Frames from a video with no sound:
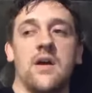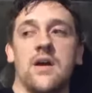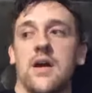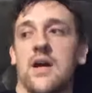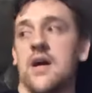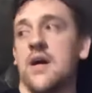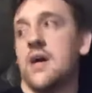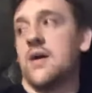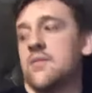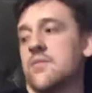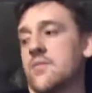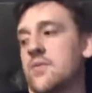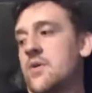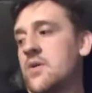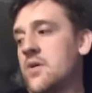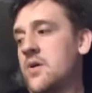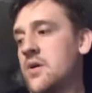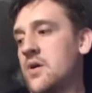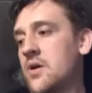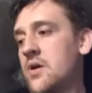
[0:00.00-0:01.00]
Um,
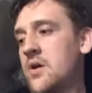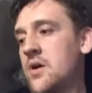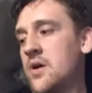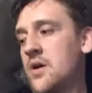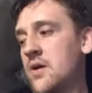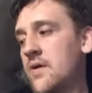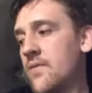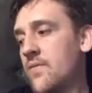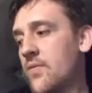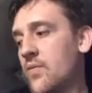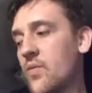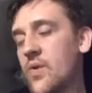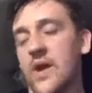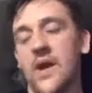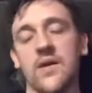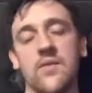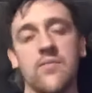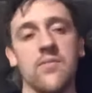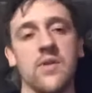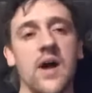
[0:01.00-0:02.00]
what
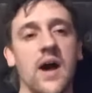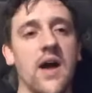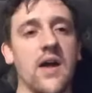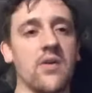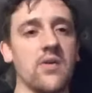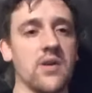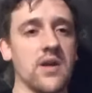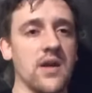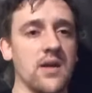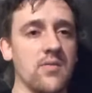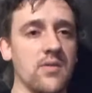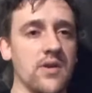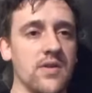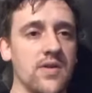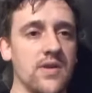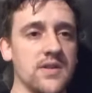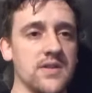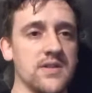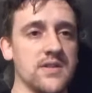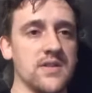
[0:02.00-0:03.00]
I'm not okay with
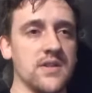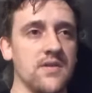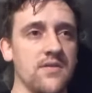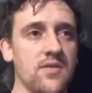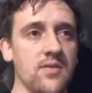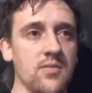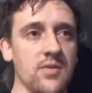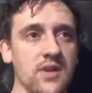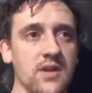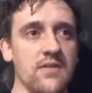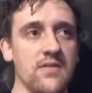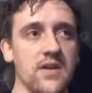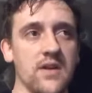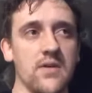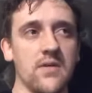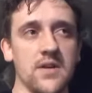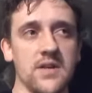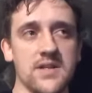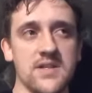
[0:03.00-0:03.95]
is if you believe that you can